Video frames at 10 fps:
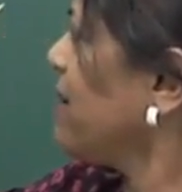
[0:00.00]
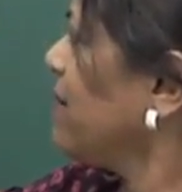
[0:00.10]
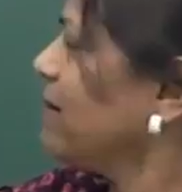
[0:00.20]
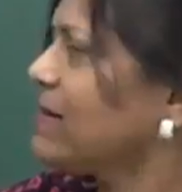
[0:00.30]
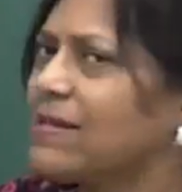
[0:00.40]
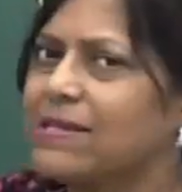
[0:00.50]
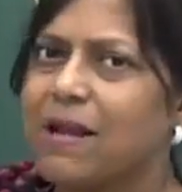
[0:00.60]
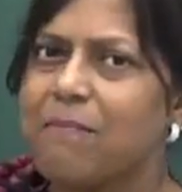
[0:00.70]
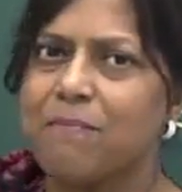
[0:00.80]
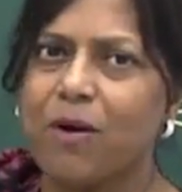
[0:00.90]
angle
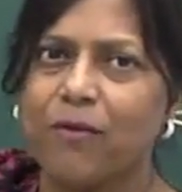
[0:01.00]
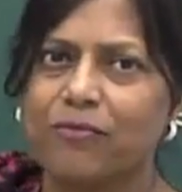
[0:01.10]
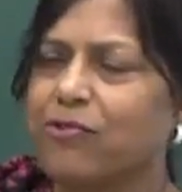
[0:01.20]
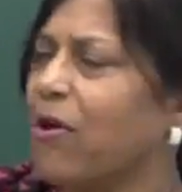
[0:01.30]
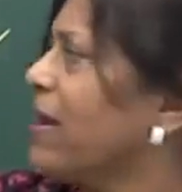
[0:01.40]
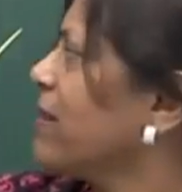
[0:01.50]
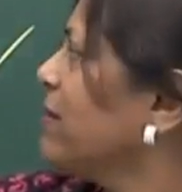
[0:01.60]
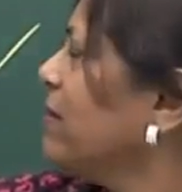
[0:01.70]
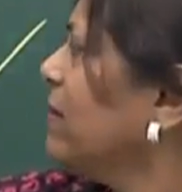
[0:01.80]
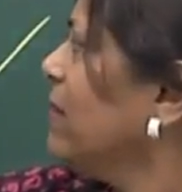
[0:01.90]
sum of
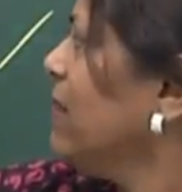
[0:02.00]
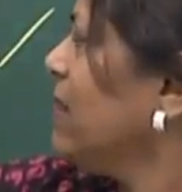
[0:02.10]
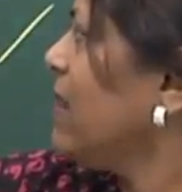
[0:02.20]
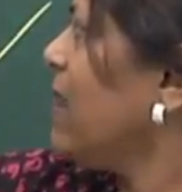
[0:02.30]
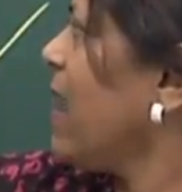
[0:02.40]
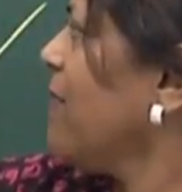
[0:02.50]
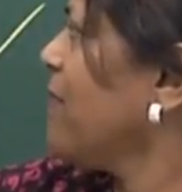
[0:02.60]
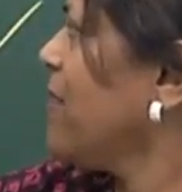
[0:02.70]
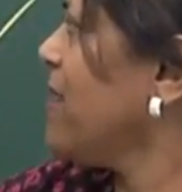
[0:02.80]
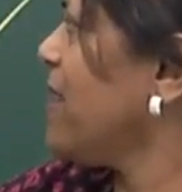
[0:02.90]
triangle,
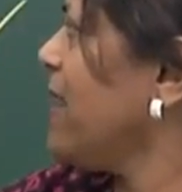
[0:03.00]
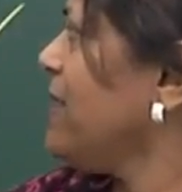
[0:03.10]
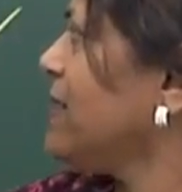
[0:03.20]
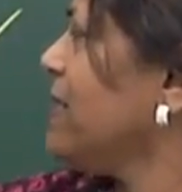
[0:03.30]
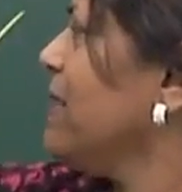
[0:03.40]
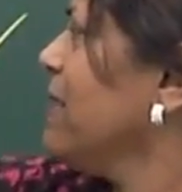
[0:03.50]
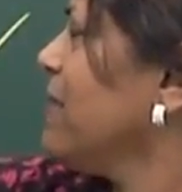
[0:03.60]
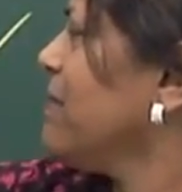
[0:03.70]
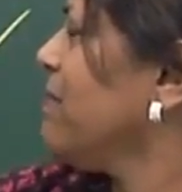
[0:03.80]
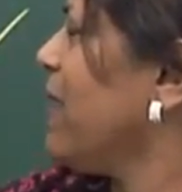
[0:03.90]
180
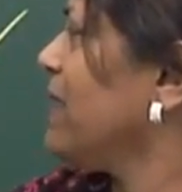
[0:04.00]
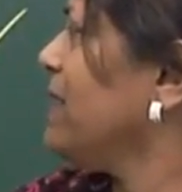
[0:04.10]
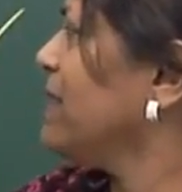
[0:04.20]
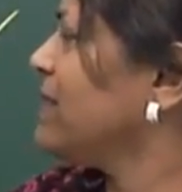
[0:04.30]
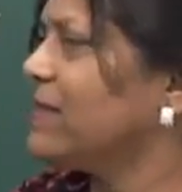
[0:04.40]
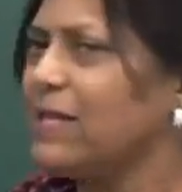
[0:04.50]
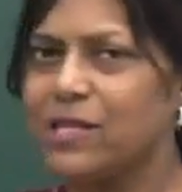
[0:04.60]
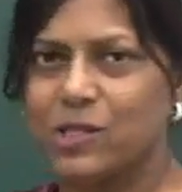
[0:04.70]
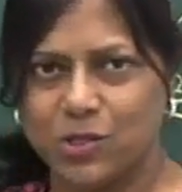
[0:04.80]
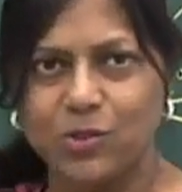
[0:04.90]
minus
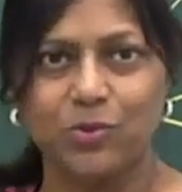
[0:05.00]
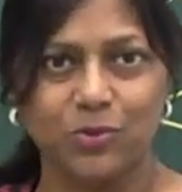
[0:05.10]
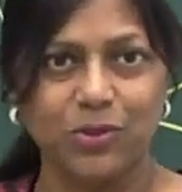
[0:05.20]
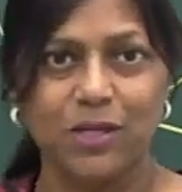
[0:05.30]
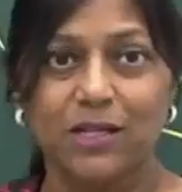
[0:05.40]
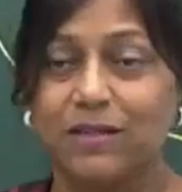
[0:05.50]
these two.